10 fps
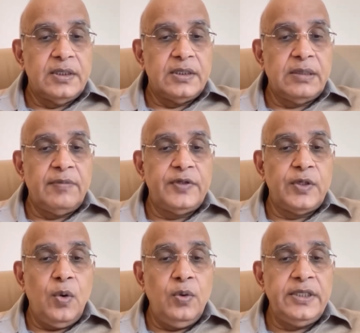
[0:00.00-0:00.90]
Some of
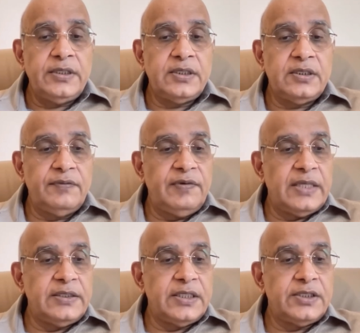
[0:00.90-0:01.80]
the oldest
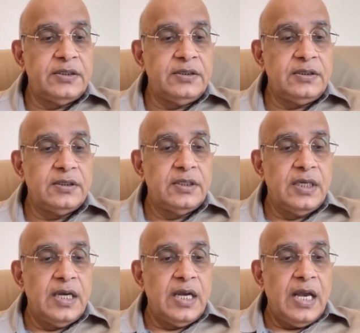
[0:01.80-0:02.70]
civilizations
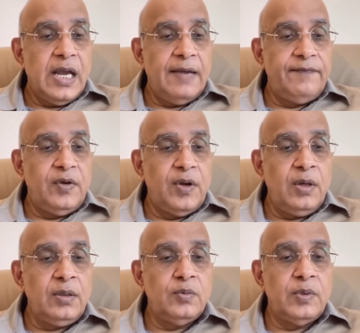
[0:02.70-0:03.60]
have
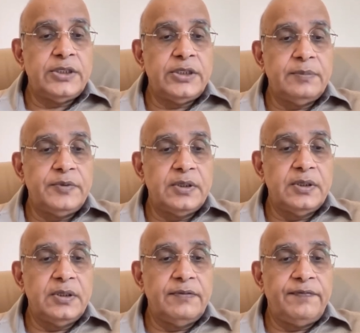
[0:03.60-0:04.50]
long worshipped
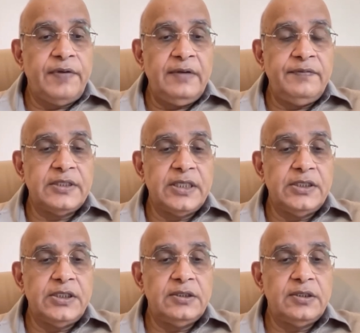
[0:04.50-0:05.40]
the five
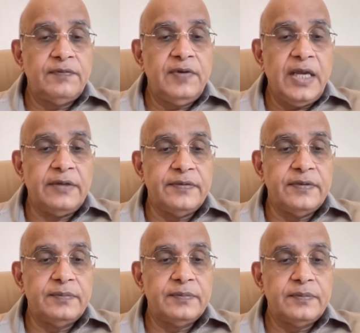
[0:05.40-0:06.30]
essentials of life:
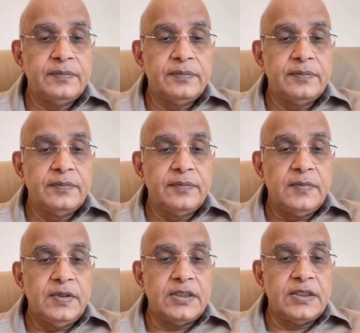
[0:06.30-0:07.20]

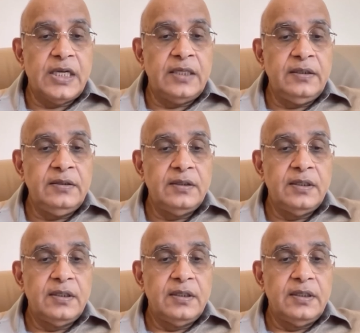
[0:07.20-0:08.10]
the sun,
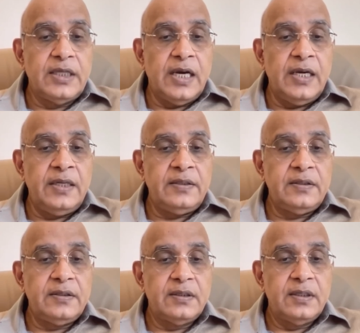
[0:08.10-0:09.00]
the
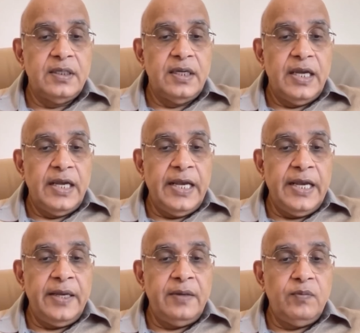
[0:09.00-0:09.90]
earth,
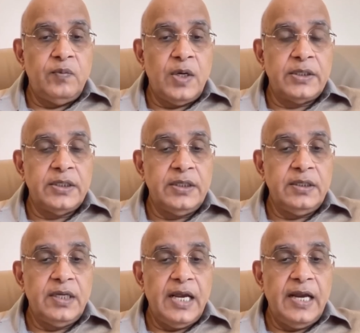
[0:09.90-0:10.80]
air, water,
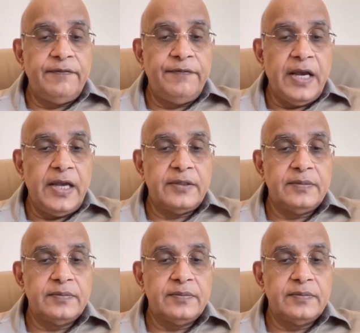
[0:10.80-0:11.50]
and fire.